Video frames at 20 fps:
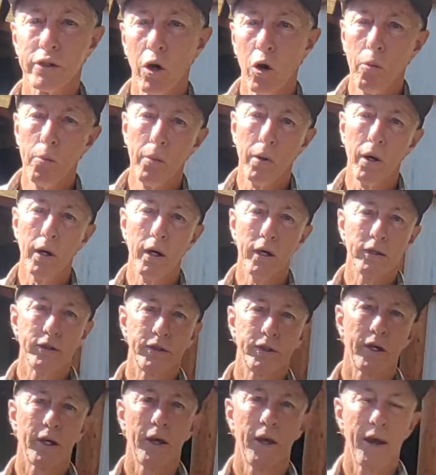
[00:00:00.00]
so
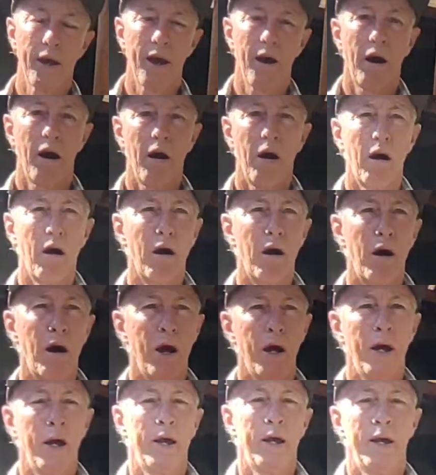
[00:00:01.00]
much
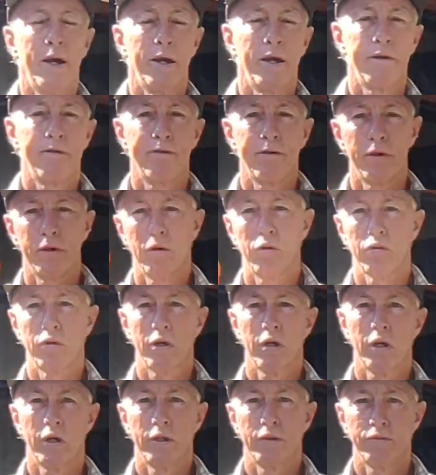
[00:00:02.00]
if you're
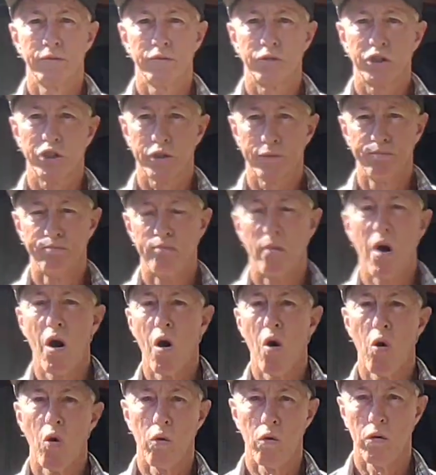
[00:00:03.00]
cutting
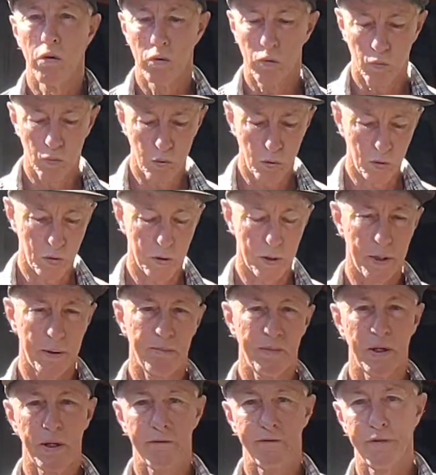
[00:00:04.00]
small wood,
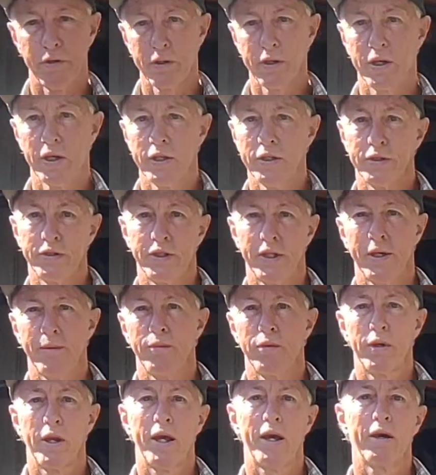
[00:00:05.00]
but if you're cutting
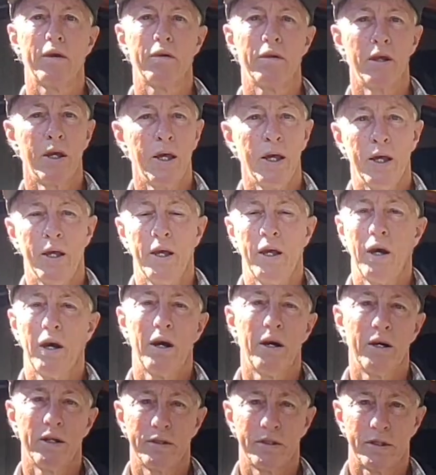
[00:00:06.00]
timber down,
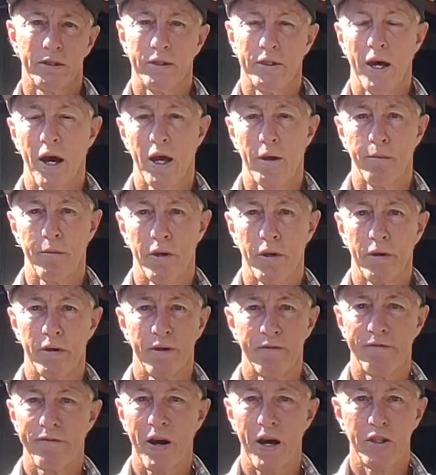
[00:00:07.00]
it's a nightmare.
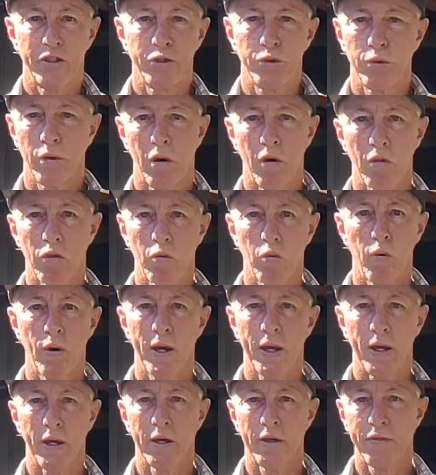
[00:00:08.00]
It fights you all the
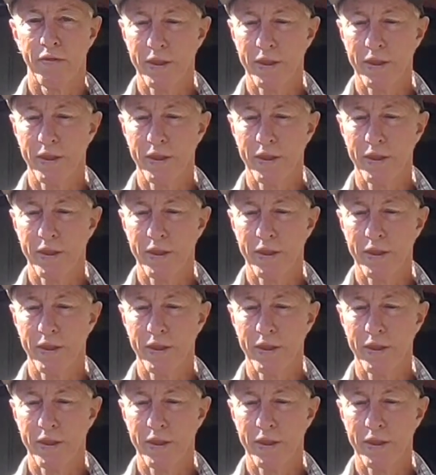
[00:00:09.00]
way.